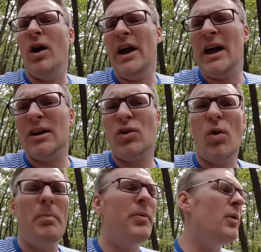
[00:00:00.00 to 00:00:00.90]
air
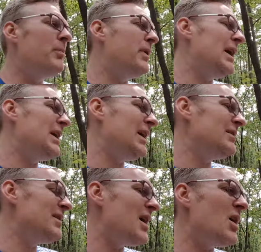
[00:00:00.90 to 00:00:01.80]
coupon
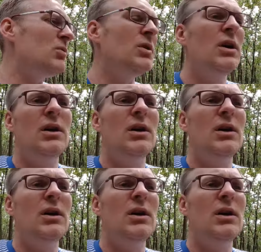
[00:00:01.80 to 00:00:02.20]
breaking down,